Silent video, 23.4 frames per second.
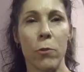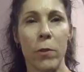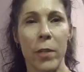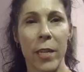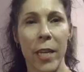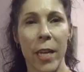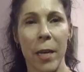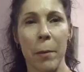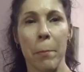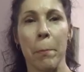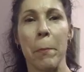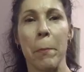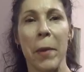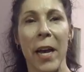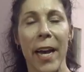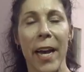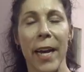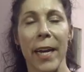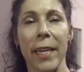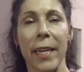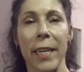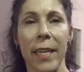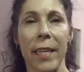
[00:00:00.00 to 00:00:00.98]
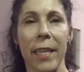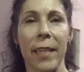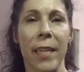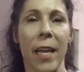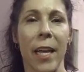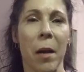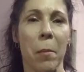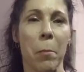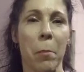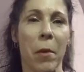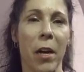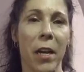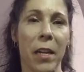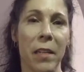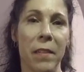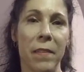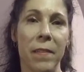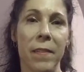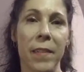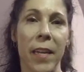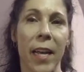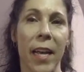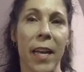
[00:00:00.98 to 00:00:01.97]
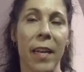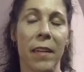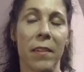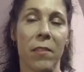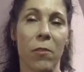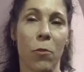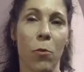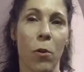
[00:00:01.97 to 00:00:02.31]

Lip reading: get back in that mindset